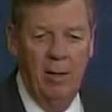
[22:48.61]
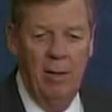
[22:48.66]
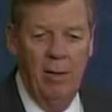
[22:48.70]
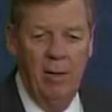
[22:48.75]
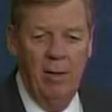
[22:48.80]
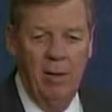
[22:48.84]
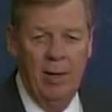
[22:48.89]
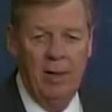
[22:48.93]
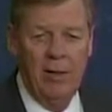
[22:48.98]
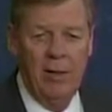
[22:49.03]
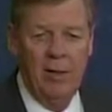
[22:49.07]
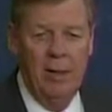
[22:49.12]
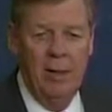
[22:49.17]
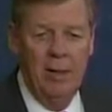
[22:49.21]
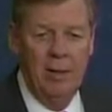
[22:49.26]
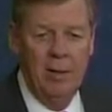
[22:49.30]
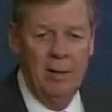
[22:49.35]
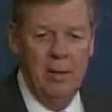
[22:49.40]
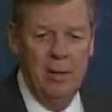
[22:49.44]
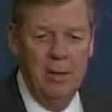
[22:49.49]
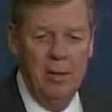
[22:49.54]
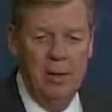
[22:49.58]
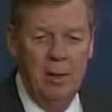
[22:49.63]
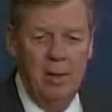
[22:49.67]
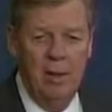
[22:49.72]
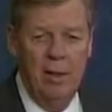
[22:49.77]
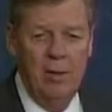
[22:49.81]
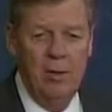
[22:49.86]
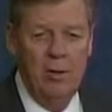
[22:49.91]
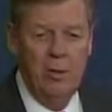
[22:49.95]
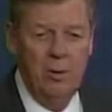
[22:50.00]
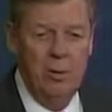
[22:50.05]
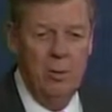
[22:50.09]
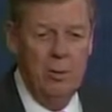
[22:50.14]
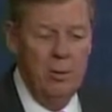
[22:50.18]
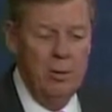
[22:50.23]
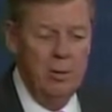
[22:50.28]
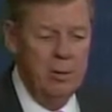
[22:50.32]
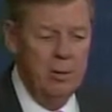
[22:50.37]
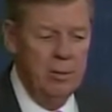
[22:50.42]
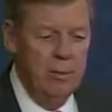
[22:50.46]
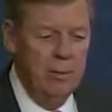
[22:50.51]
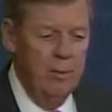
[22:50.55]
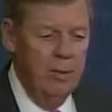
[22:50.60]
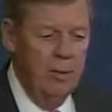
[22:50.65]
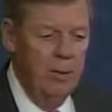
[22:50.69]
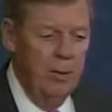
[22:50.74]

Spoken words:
have less access and less choice.